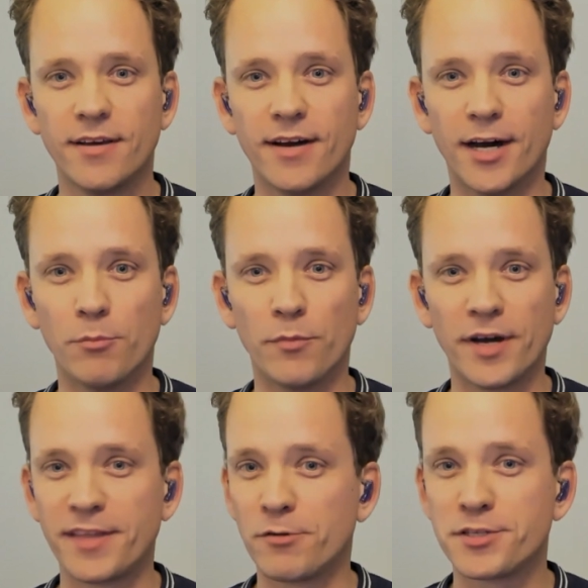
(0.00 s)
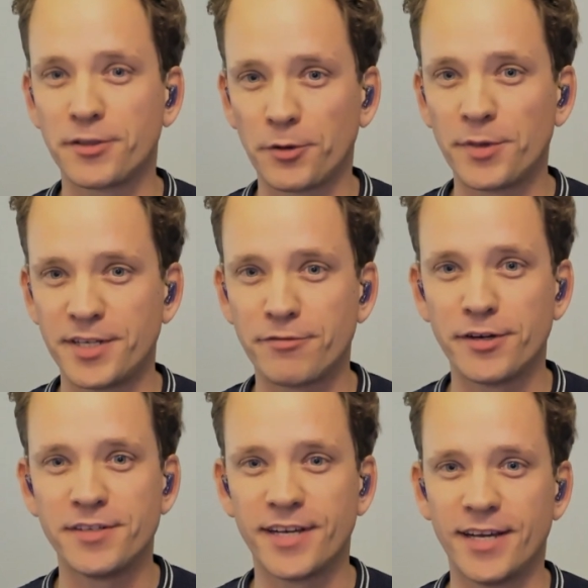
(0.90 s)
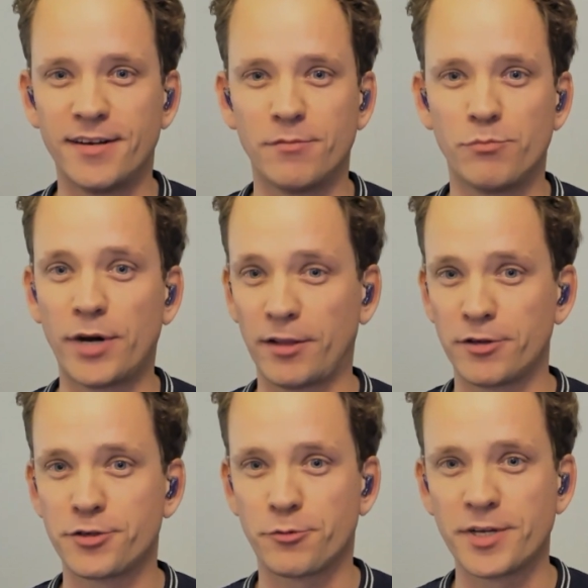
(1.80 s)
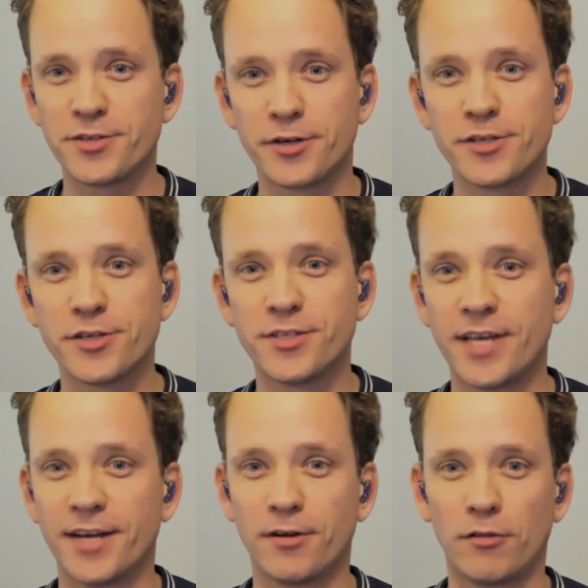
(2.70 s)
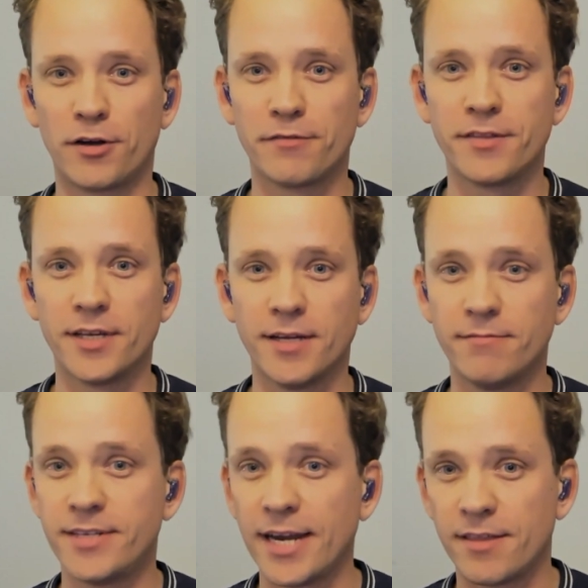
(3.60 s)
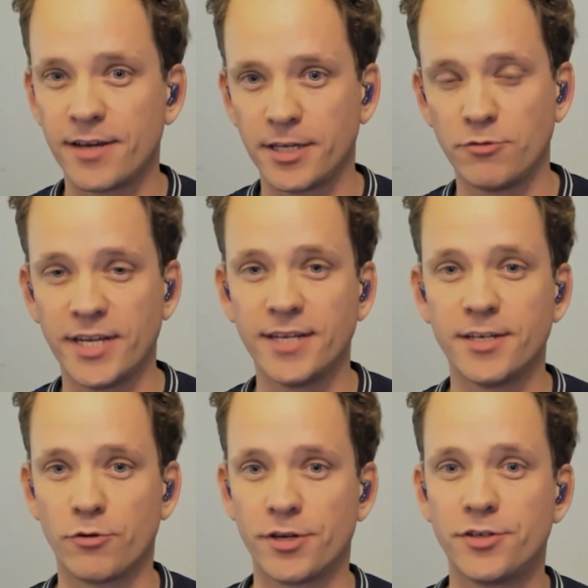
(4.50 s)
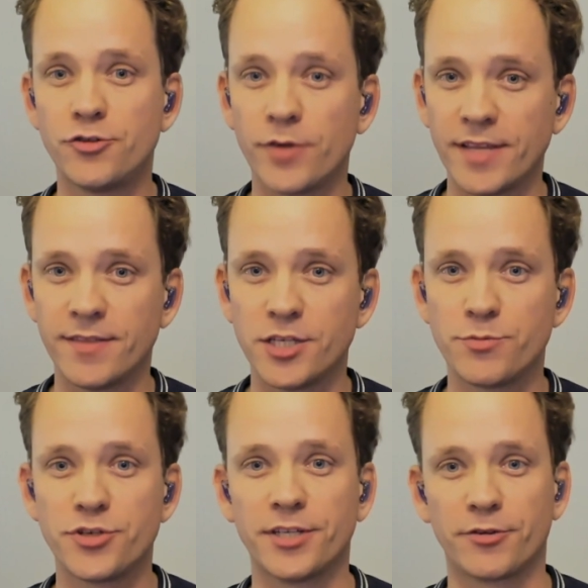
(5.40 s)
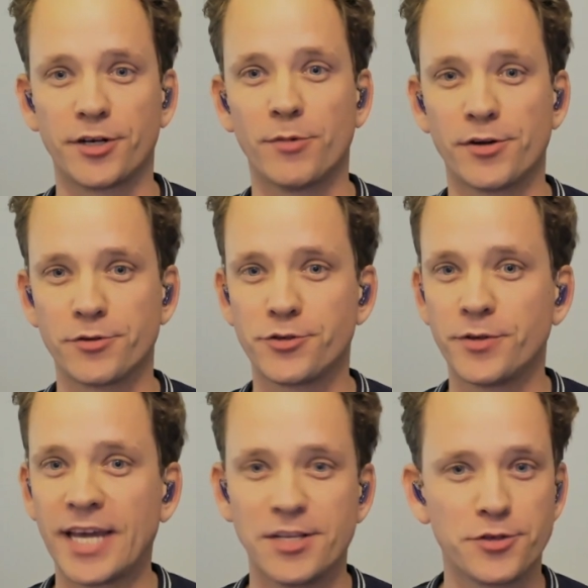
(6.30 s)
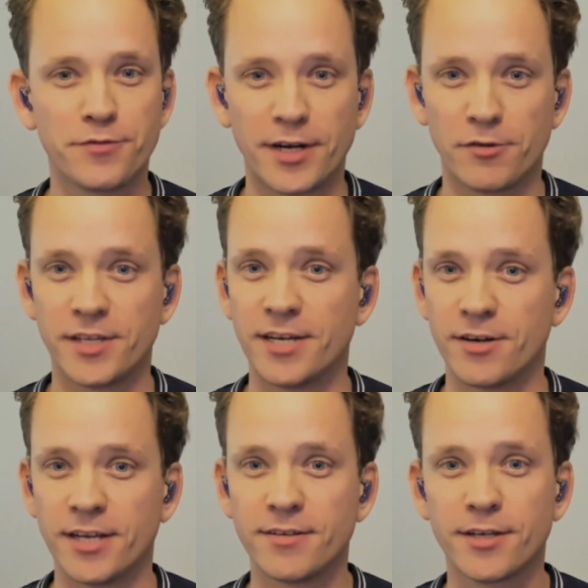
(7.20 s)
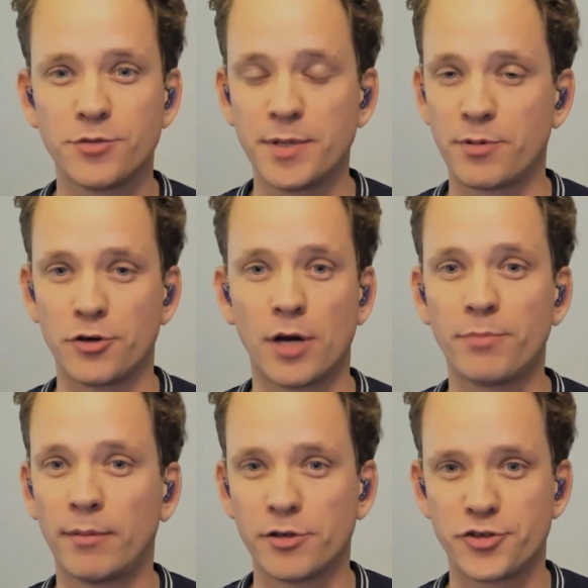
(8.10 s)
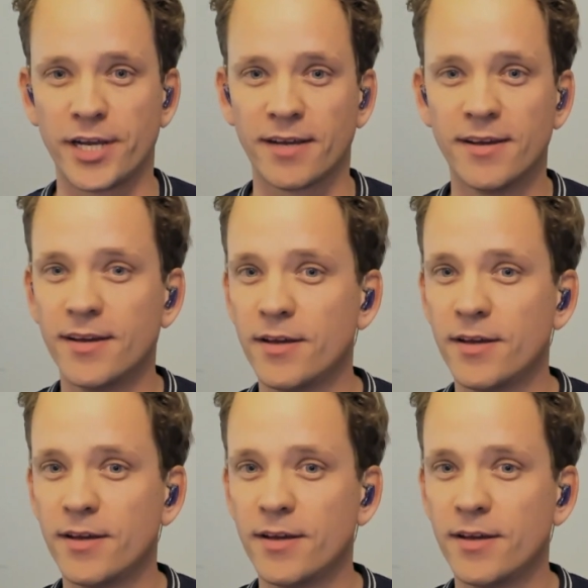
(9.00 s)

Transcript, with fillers: I think what's a little bit different in biological research is that a lot of the data that you need in order to train these machine learning models, you can't just find on the internet because people are not publishing